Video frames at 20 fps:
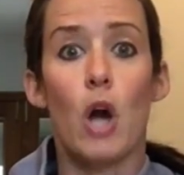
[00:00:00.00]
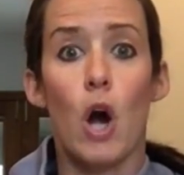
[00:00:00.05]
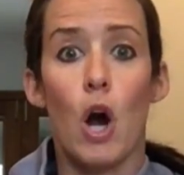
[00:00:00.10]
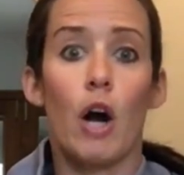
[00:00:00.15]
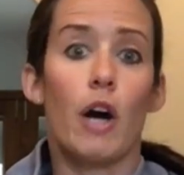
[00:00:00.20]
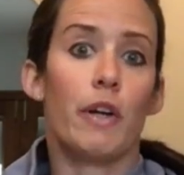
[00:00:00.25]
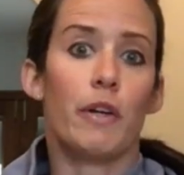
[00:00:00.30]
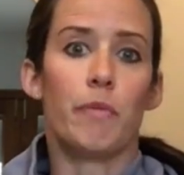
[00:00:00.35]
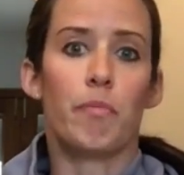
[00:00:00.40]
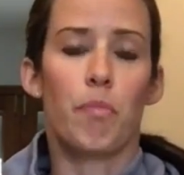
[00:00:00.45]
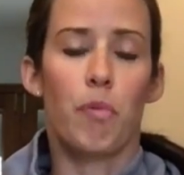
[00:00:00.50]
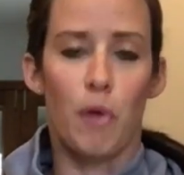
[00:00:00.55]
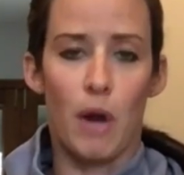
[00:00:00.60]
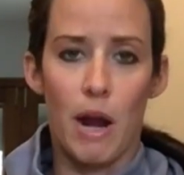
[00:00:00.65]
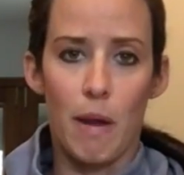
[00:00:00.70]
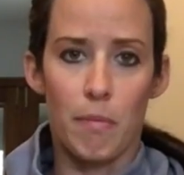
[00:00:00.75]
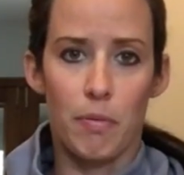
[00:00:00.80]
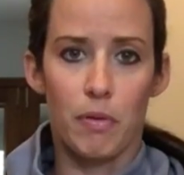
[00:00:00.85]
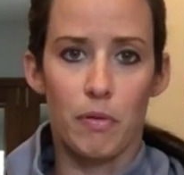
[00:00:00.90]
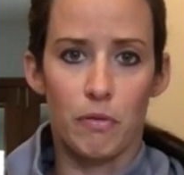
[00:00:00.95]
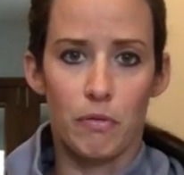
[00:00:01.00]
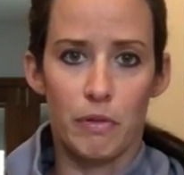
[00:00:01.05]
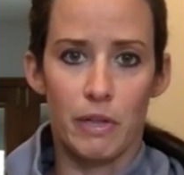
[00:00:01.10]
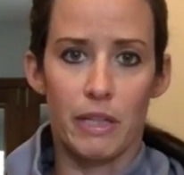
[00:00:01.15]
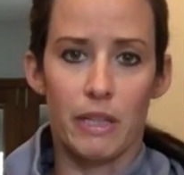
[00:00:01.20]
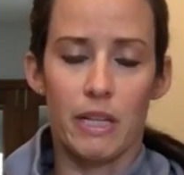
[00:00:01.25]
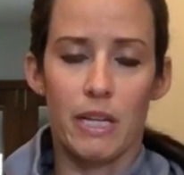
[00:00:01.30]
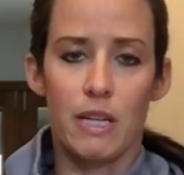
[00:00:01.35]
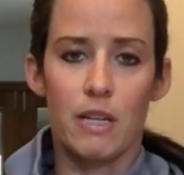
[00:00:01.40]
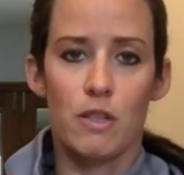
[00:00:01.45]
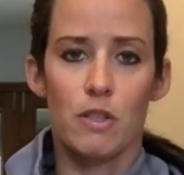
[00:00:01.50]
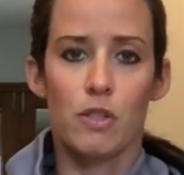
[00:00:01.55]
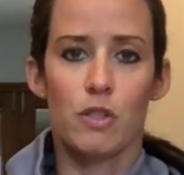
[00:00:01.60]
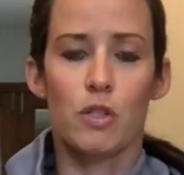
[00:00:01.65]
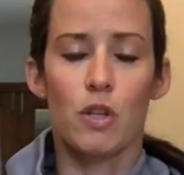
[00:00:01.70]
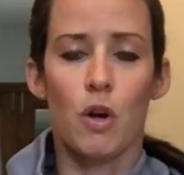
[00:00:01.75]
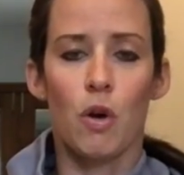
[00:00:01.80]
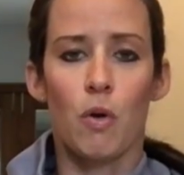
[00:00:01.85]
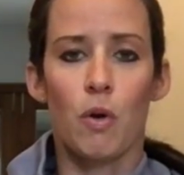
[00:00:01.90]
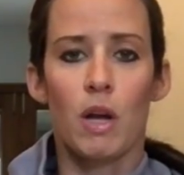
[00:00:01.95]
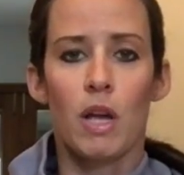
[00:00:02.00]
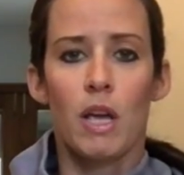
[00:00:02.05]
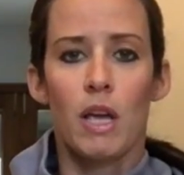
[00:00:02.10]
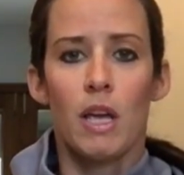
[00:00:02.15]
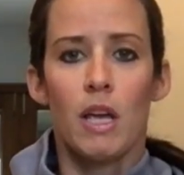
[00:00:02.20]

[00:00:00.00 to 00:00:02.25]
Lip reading: on prep, really. So